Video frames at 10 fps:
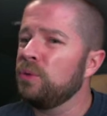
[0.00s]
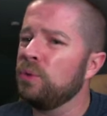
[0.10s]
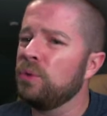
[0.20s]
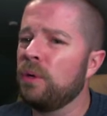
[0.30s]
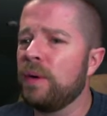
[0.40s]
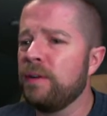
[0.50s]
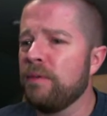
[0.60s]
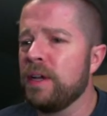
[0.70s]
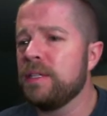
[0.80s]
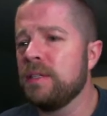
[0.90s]
Queen of
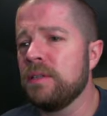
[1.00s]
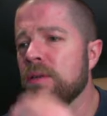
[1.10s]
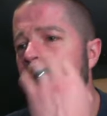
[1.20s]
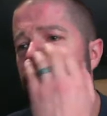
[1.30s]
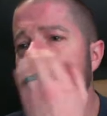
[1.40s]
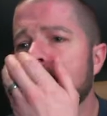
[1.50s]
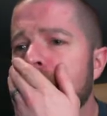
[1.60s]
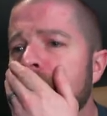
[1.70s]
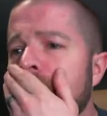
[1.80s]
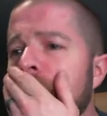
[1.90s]
Ice is also really, really
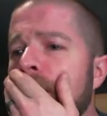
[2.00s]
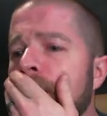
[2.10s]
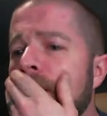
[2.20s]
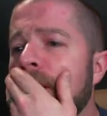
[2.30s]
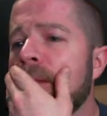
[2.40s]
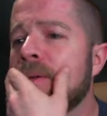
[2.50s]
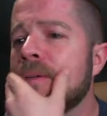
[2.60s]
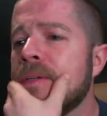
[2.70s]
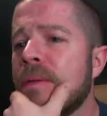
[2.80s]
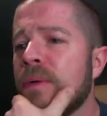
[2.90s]
good. And there's a
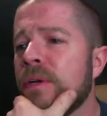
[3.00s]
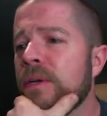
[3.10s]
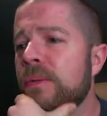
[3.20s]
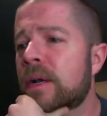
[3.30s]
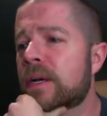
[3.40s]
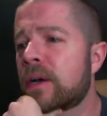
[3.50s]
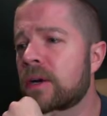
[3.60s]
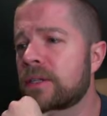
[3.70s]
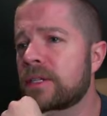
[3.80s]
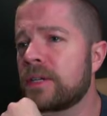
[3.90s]
couple good red
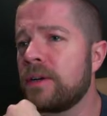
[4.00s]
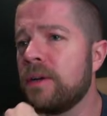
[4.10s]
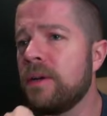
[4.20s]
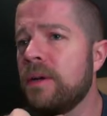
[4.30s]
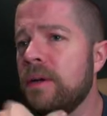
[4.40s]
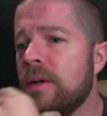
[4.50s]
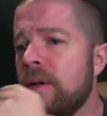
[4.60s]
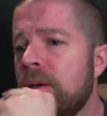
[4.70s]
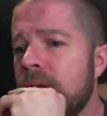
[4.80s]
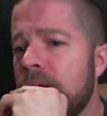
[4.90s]
cards here.
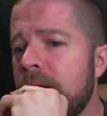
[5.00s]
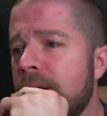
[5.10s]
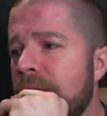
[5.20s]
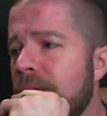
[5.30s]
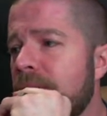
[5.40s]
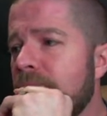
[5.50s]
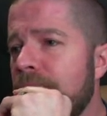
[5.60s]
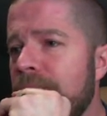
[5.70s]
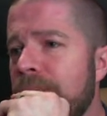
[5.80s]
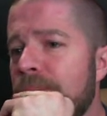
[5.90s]
I think
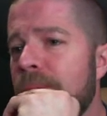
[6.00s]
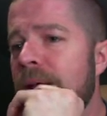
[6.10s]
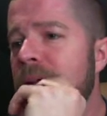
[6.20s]
red